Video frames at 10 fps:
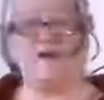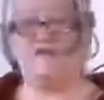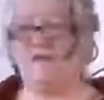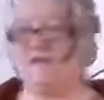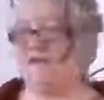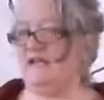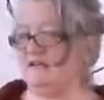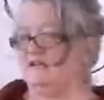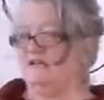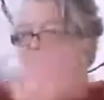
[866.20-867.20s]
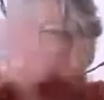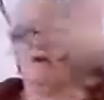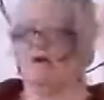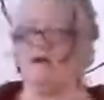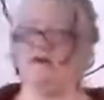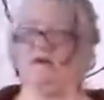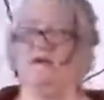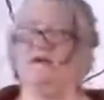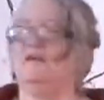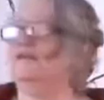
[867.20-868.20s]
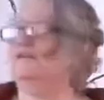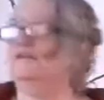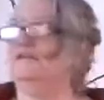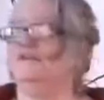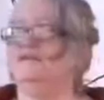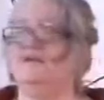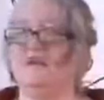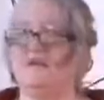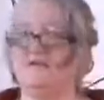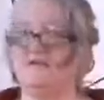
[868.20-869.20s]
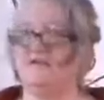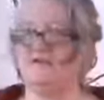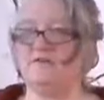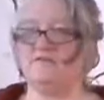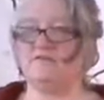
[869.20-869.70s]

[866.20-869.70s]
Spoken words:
your way in. You're on your own.